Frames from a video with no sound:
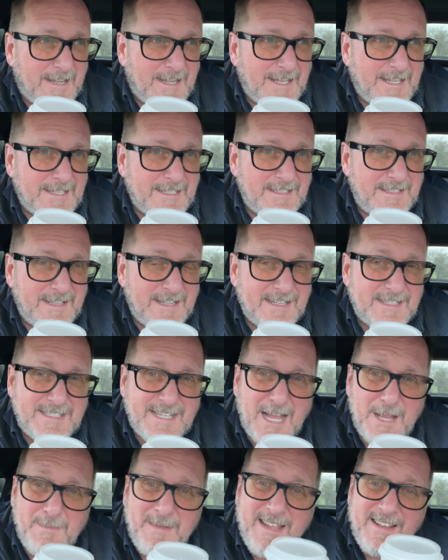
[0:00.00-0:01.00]
and
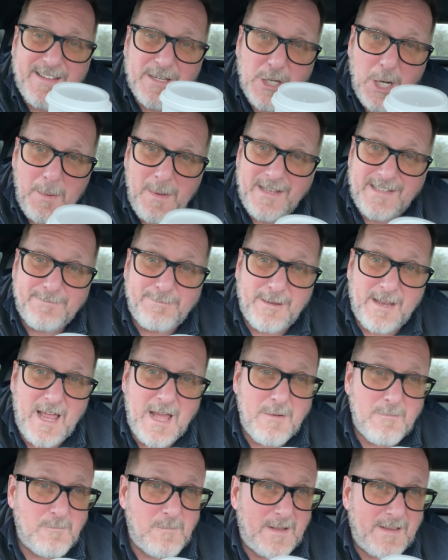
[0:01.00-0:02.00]
tell me in the comments
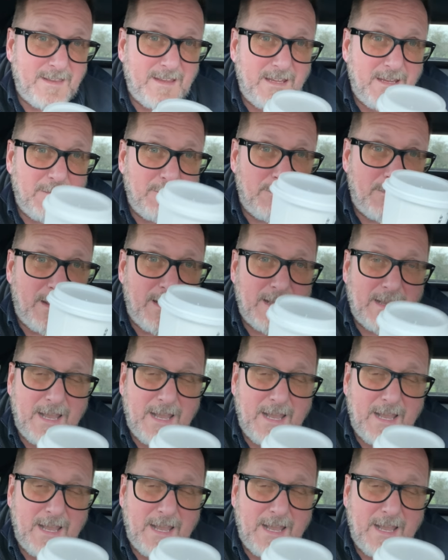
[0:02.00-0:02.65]
below whether you